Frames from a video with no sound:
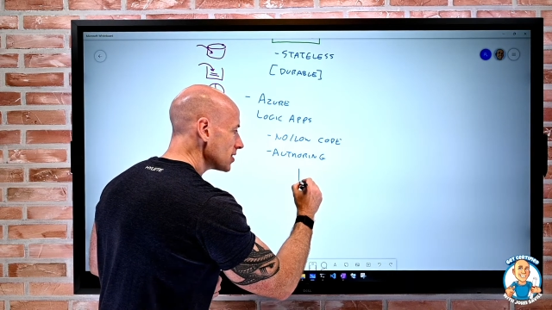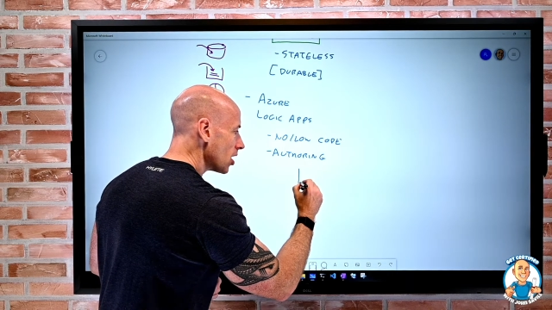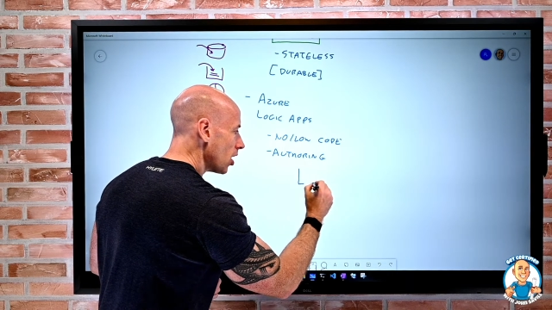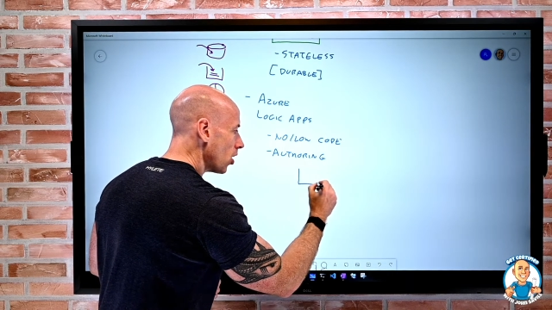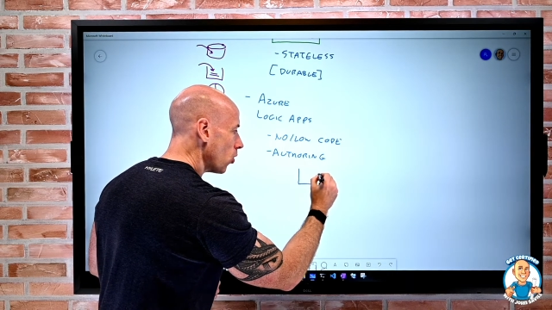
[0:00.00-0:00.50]

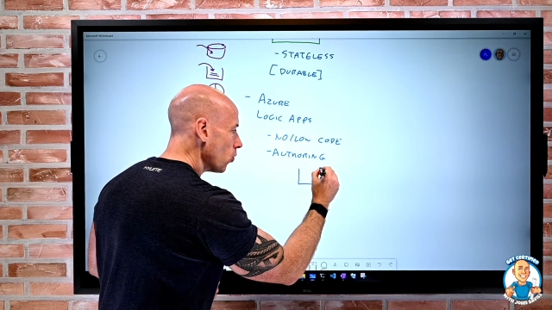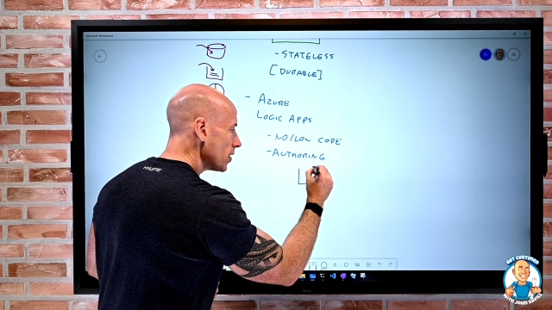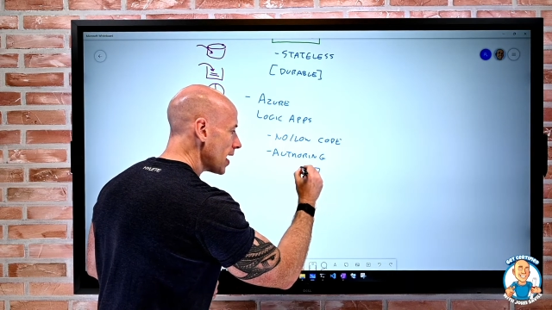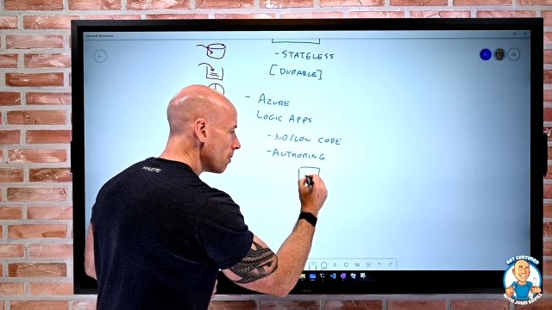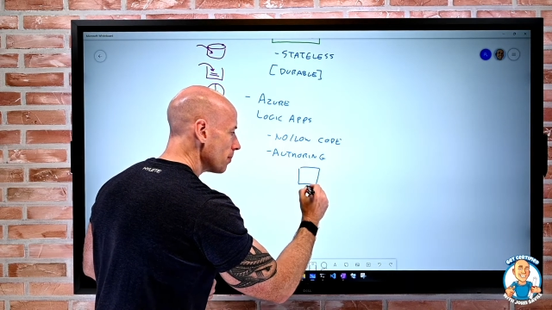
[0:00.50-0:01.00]
whole
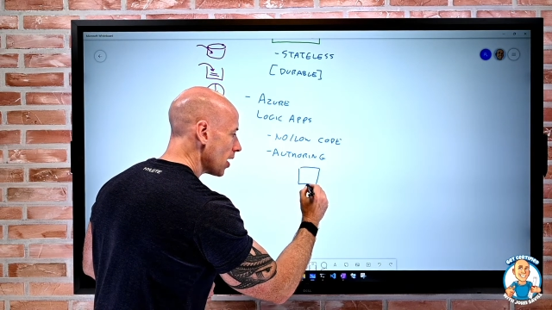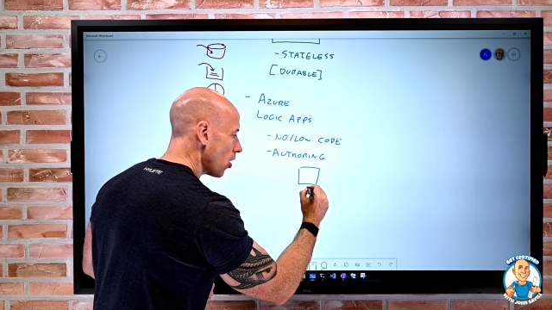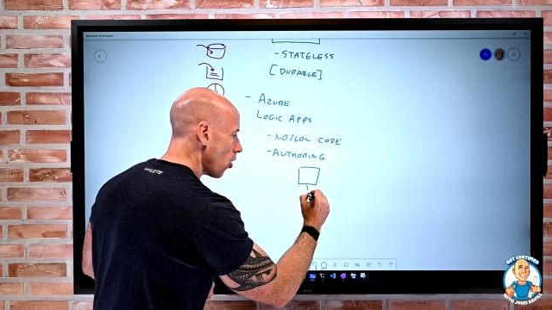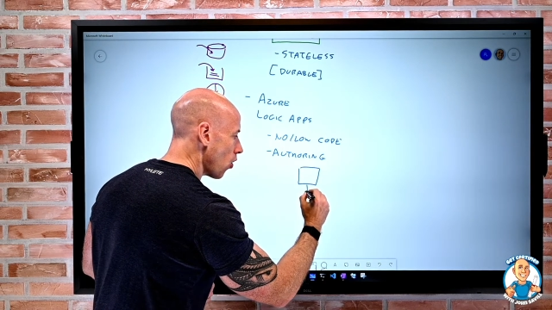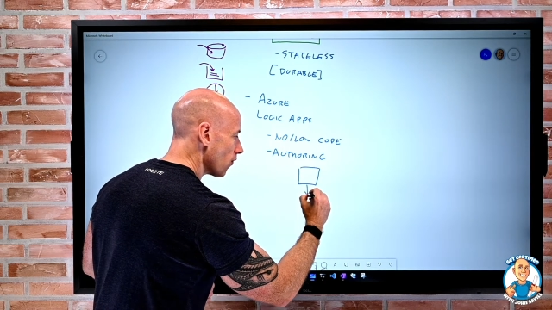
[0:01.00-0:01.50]
number
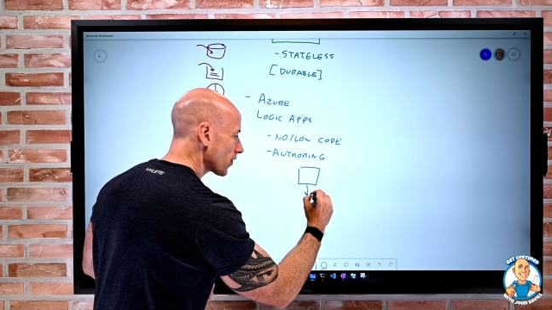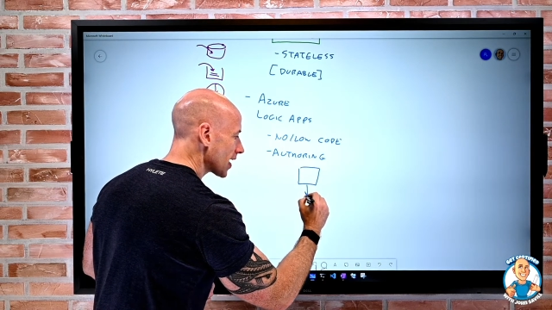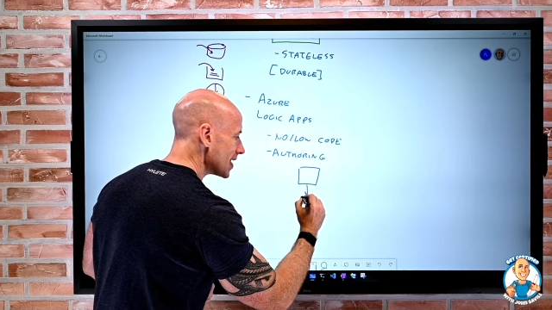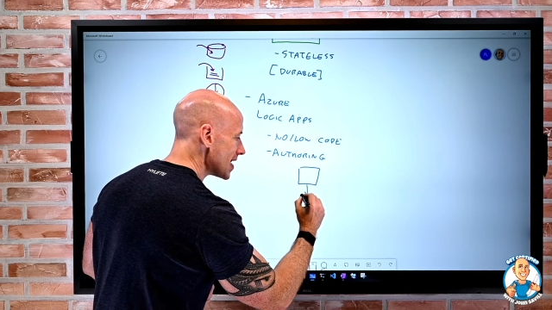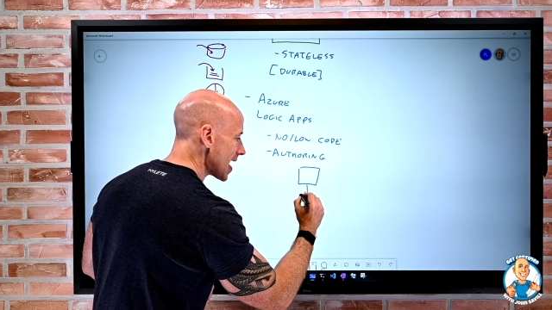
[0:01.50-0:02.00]
of
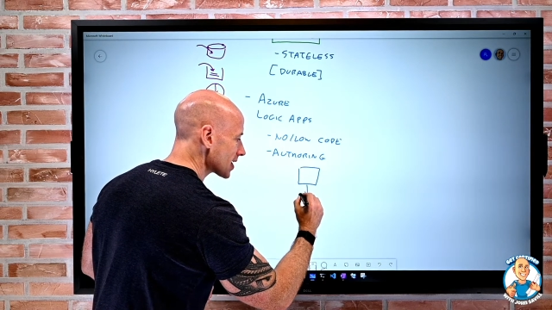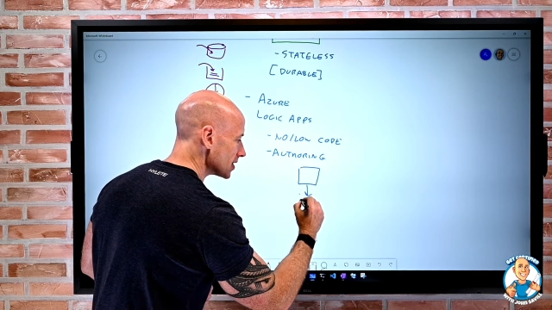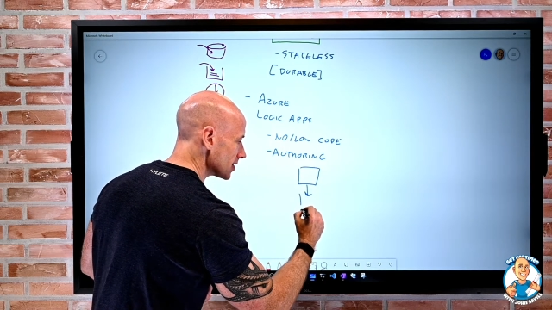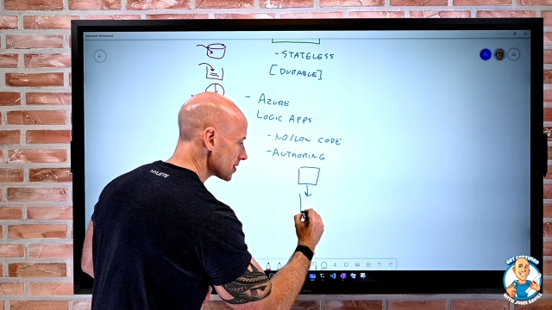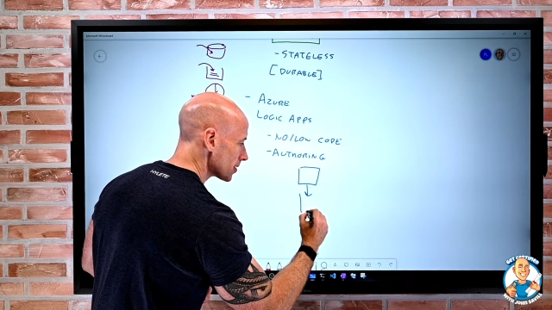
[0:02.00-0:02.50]

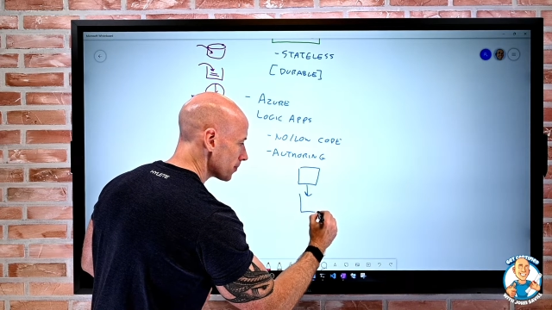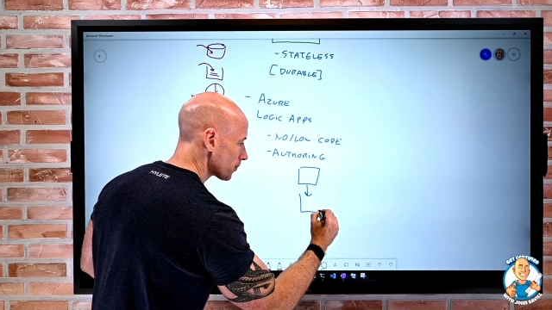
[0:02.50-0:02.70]
connectors.